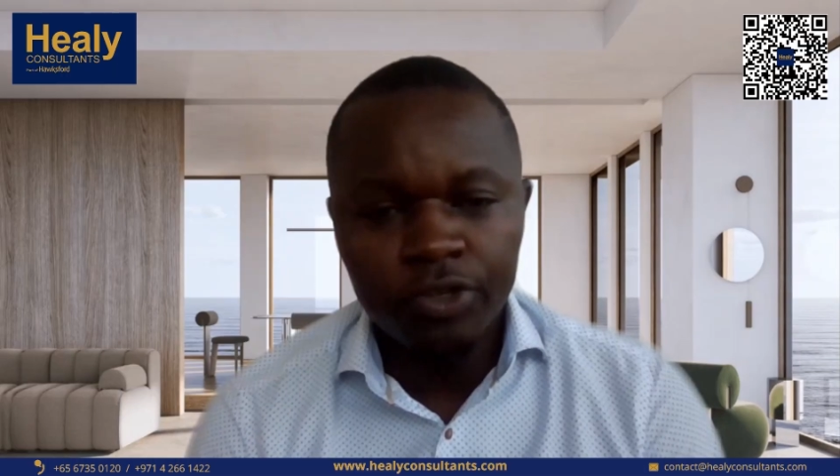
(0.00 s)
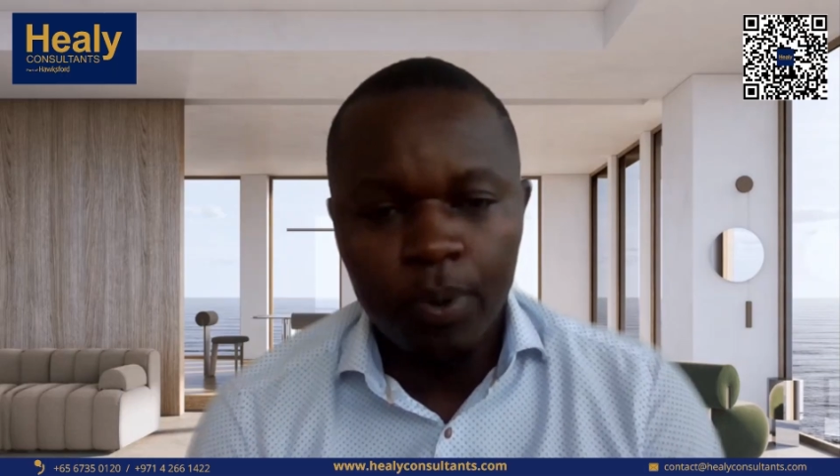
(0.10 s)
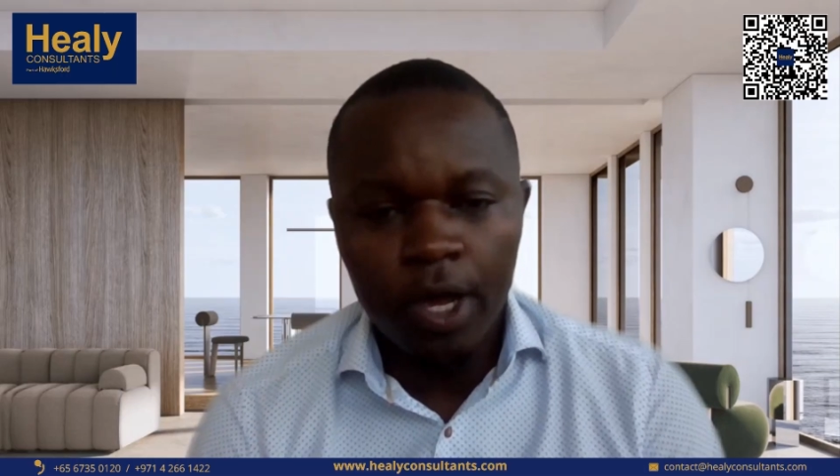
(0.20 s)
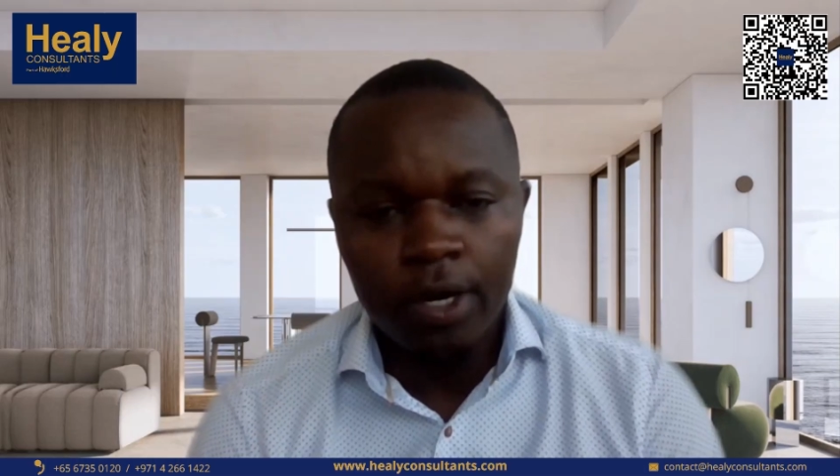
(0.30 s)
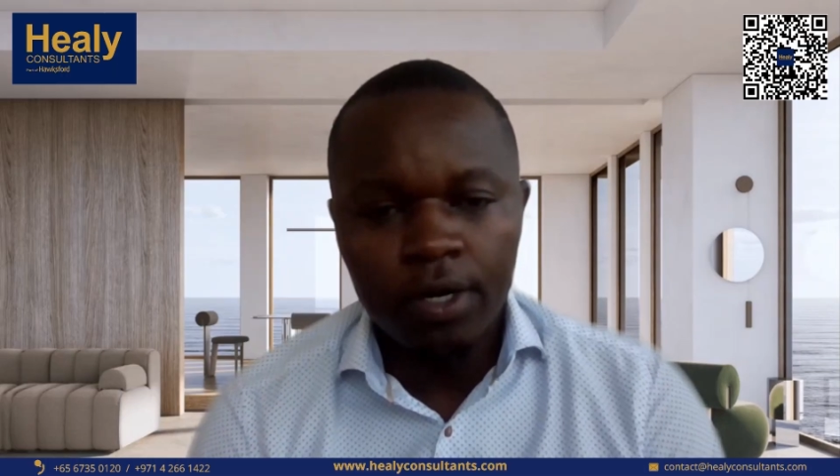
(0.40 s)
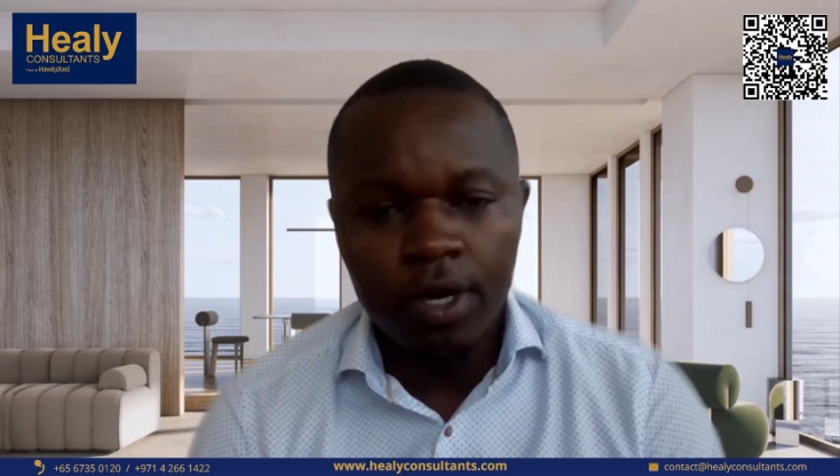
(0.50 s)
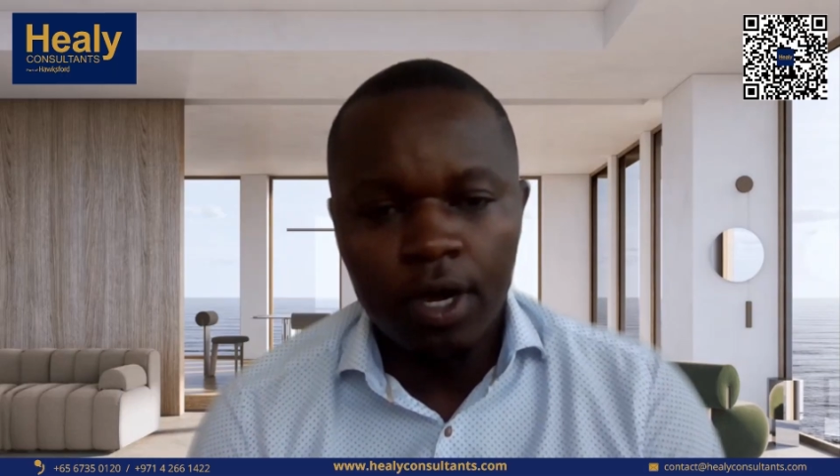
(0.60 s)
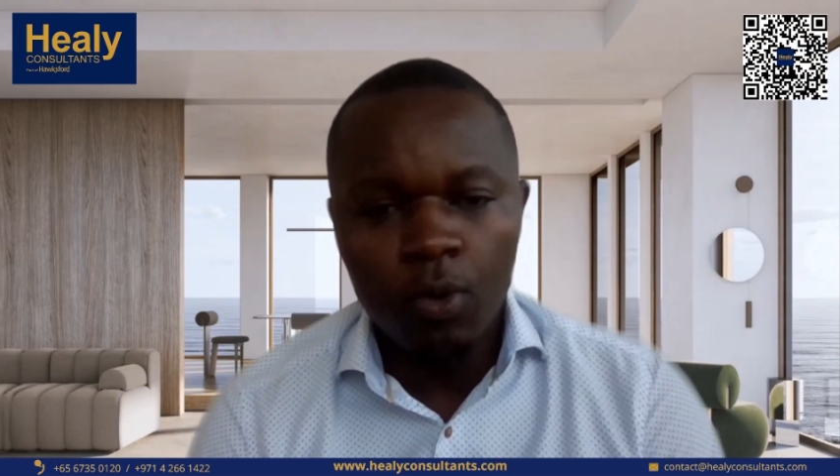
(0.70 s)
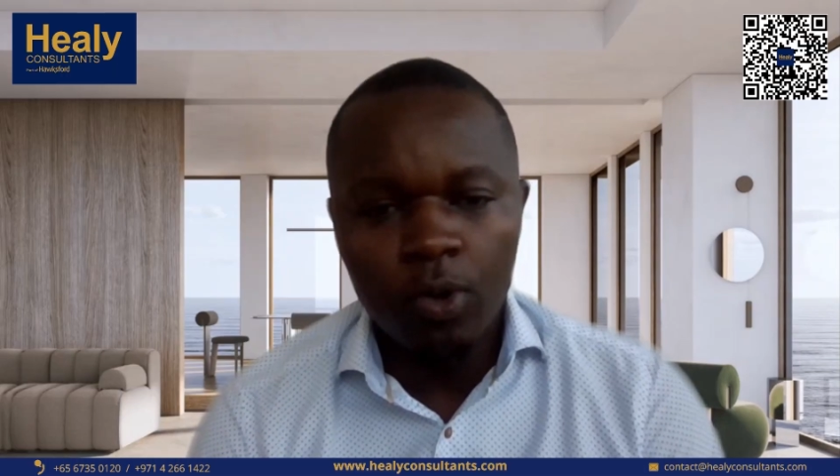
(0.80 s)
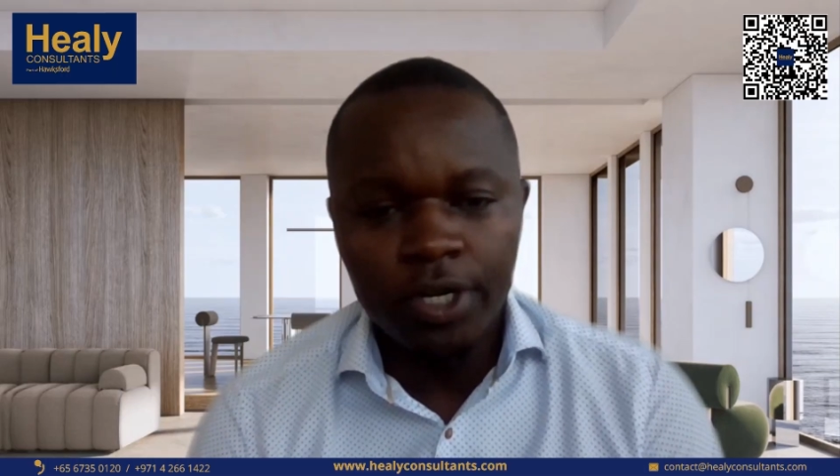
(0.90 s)
to Japan,
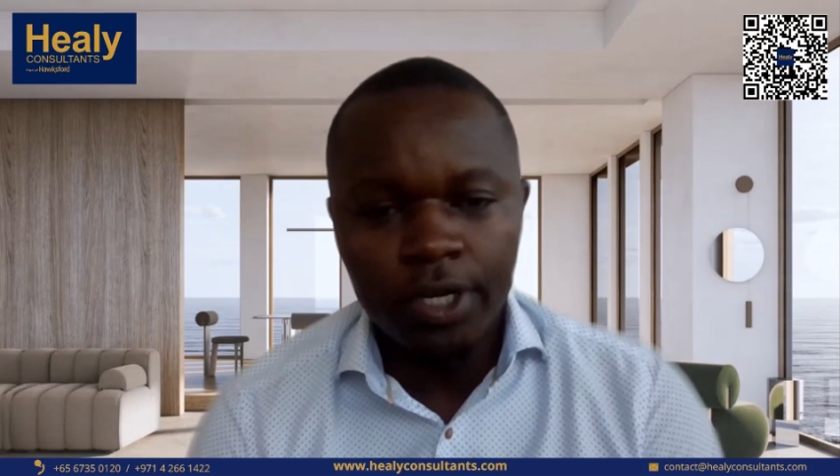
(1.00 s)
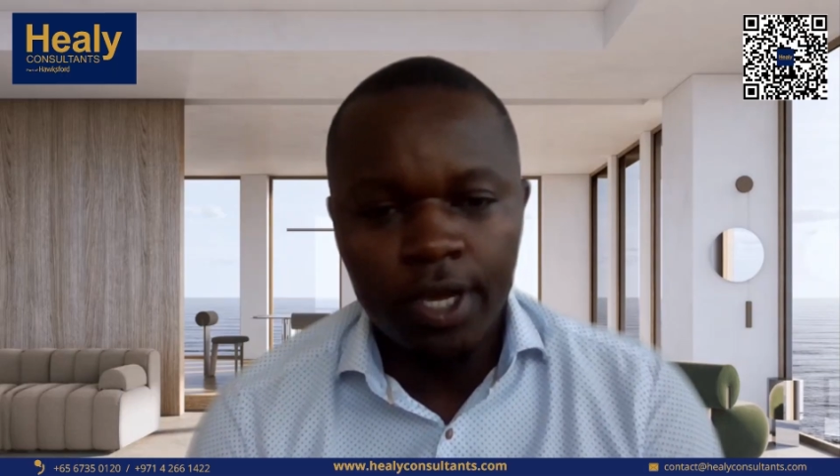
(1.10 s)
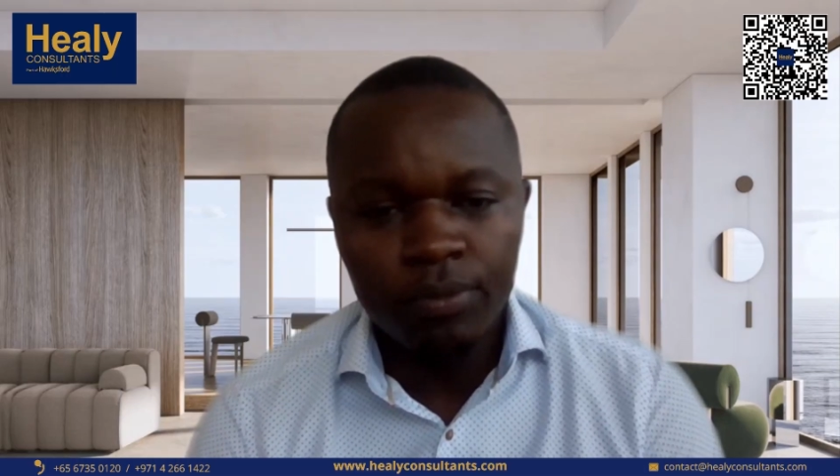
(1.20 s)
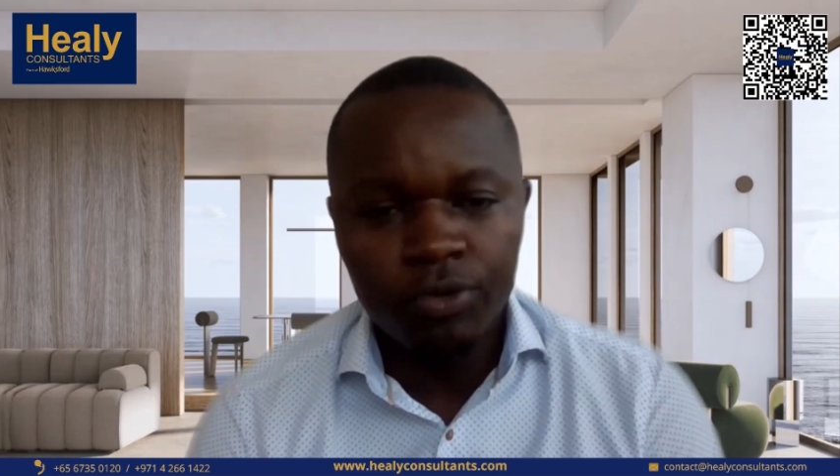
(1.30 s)
what I came